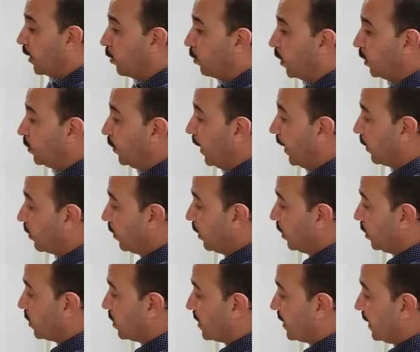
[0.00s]
What we are
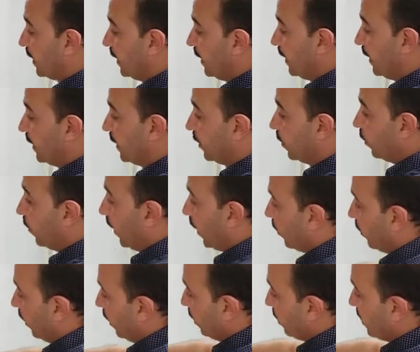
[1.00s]
going to see here, we
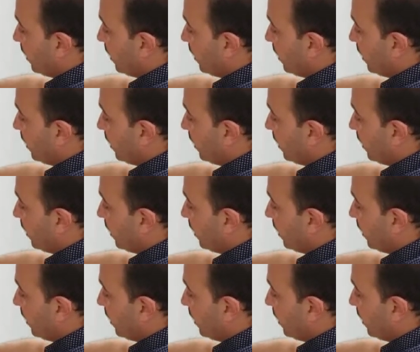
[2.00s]
are going to